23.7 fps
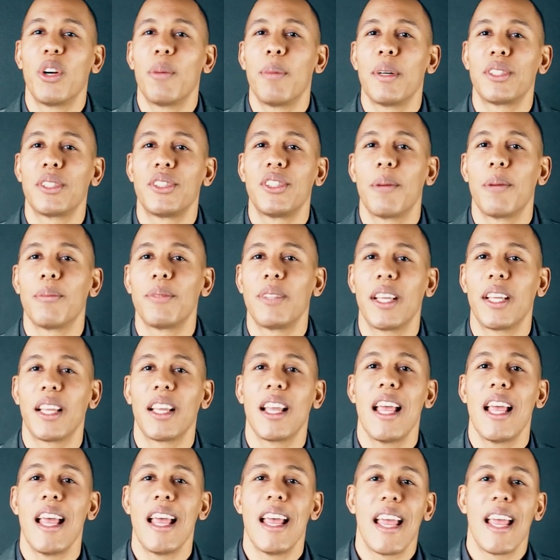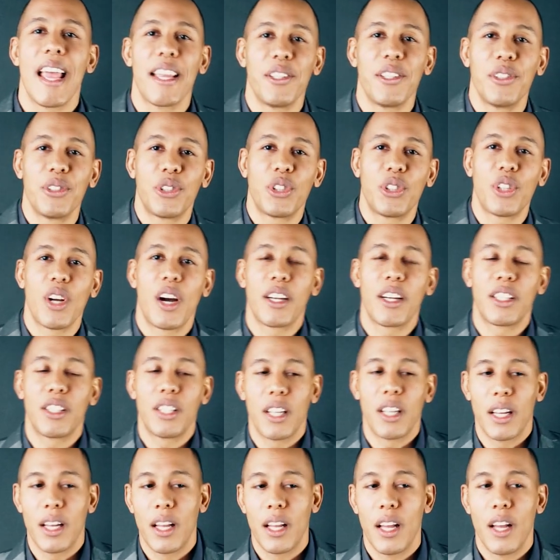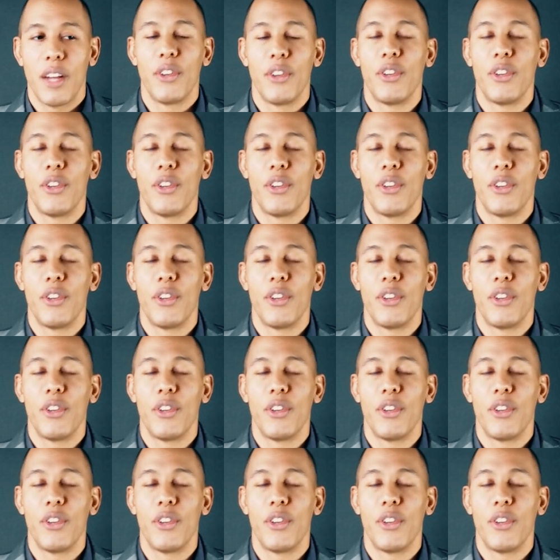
about something, and you start to